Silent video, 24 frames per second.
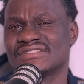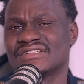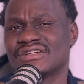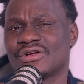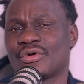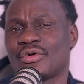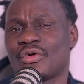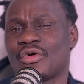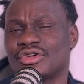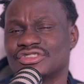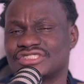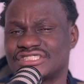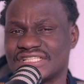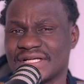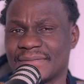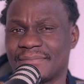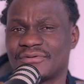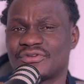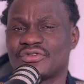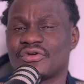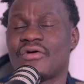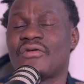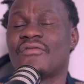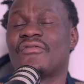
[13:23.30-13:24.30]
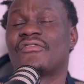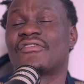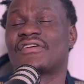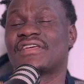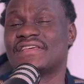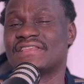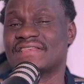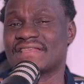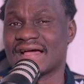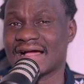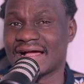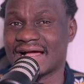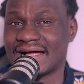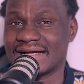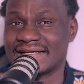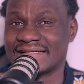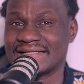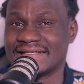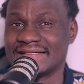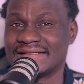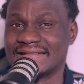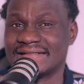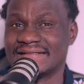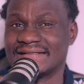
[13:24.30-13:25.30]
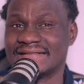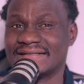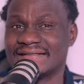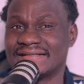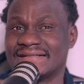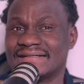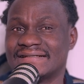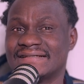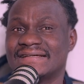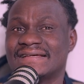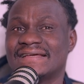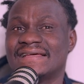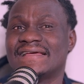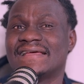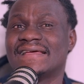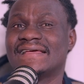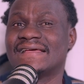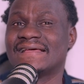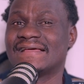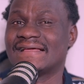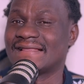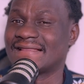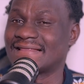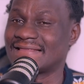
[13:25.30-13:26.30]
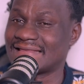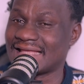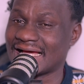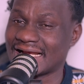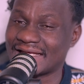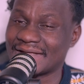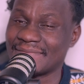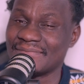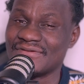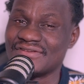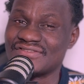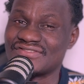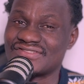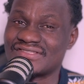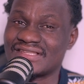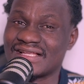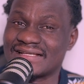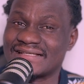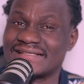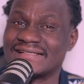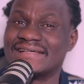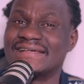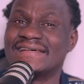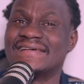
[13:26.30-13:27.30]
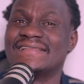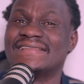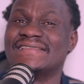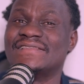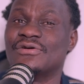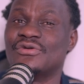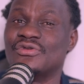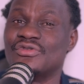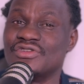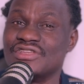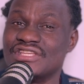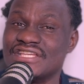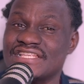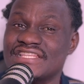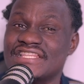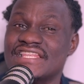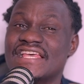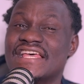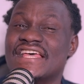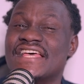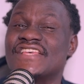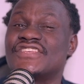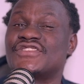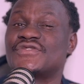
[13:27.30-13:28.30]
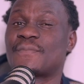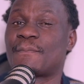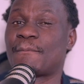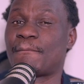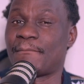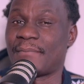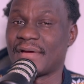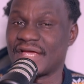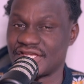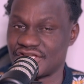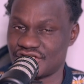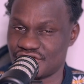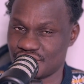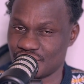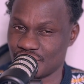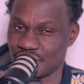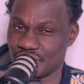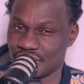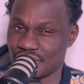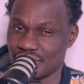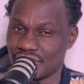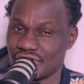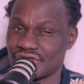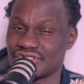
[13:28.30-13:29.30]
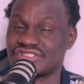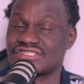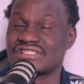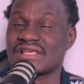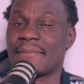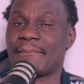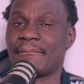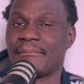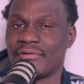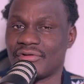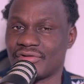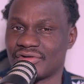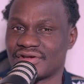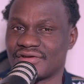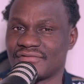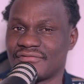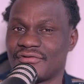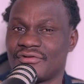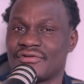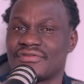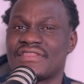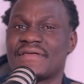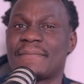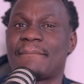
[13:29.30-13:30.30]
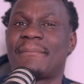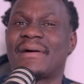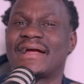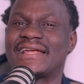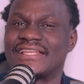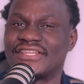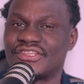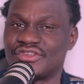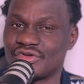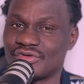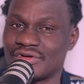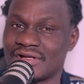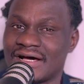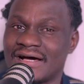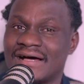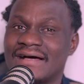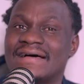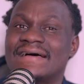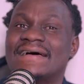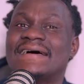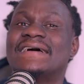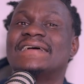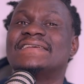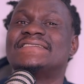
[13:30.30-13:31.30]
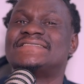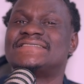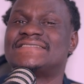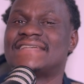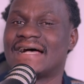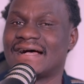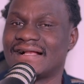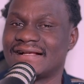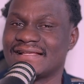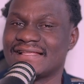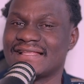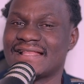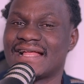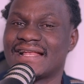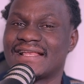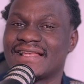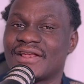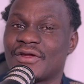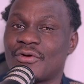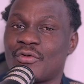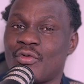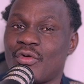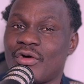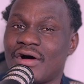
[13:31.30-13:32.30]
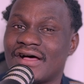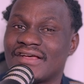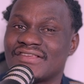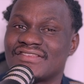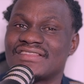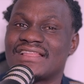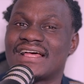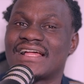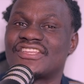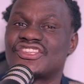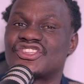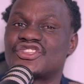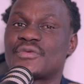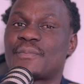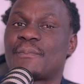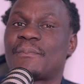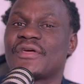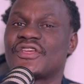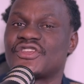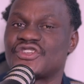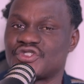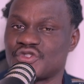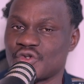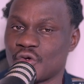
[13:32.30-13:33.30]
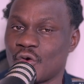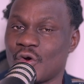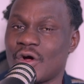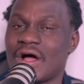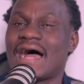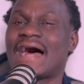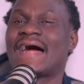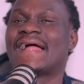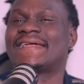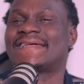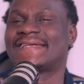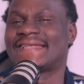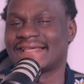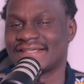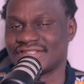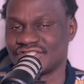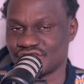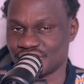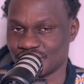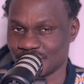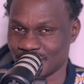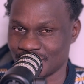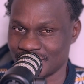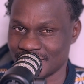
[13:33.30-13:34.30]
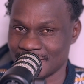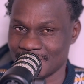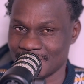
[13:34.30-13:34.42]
concept of kindergarten, that means that they will need a special support for the particular child that requires that special attention,